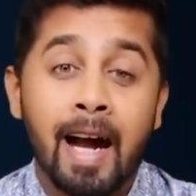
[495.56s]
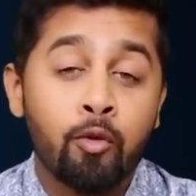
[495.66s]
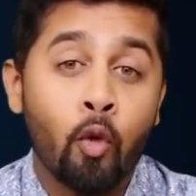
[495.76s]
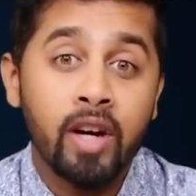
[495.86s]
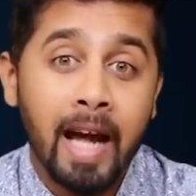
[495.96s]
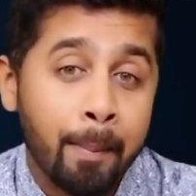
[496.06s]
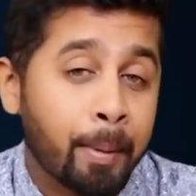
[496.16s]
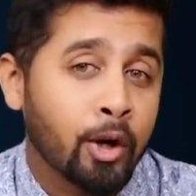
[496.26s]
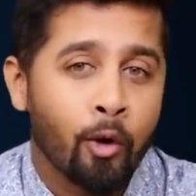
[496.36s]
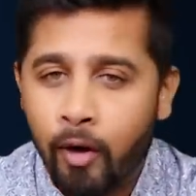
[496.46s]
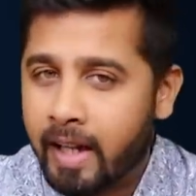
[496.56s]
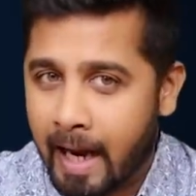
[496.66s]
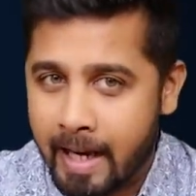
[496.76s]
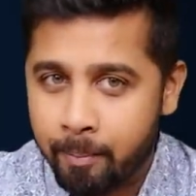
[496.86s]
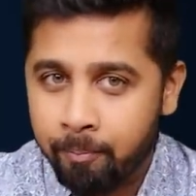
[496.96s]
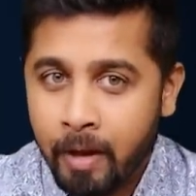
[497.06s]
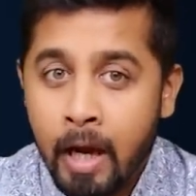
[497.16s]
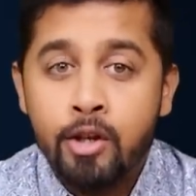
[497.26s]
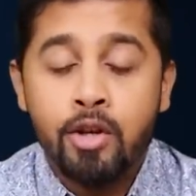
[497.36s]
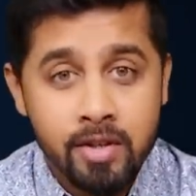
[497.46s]
that won't happen overnight.
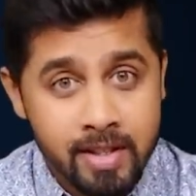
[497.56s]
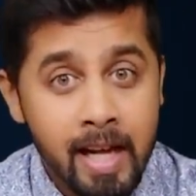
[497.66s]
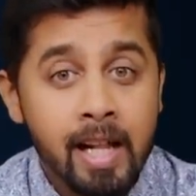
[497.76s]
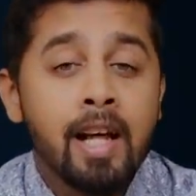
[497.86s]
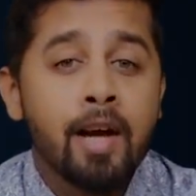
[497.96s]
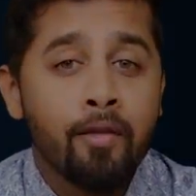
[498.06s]
So still,